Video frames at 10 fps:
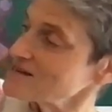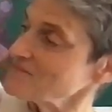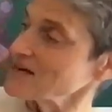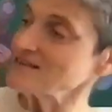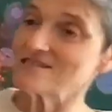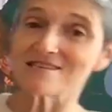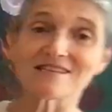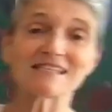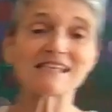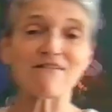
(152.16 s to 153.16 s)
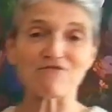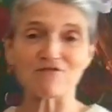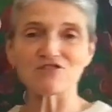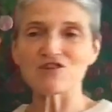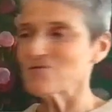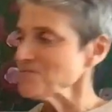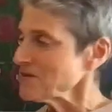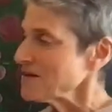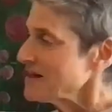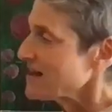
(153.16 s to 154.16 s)
coming into the seventh. So
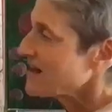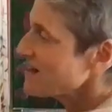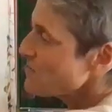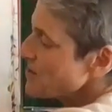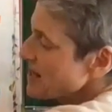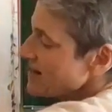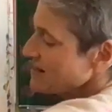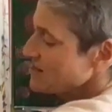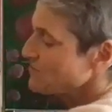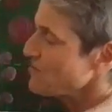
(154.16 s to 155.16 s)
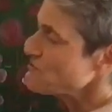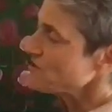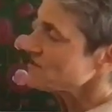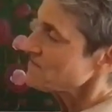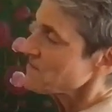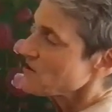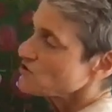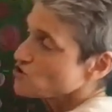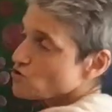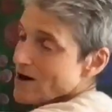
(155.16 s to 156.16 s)
here we get this focus,
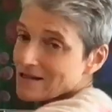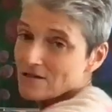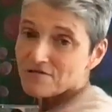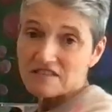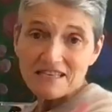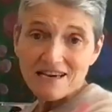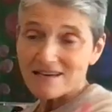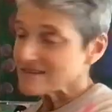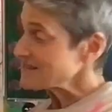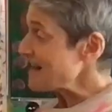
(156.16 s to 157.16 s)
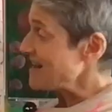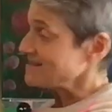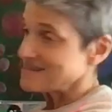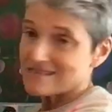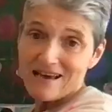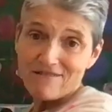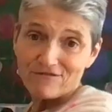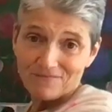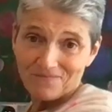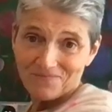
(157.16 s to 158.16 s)
12, 6, and 7.
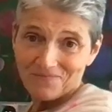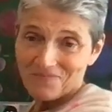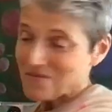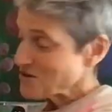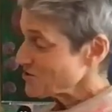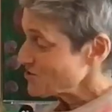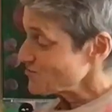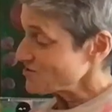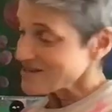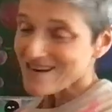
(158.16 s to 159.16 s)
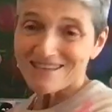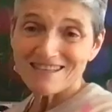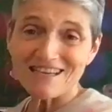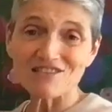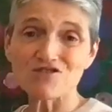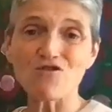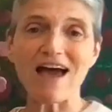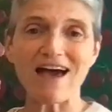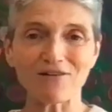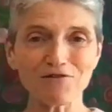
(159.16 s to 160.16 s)
So 6 is your
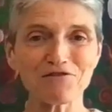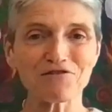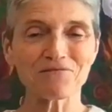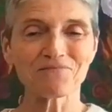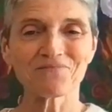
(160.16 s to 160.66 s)
health,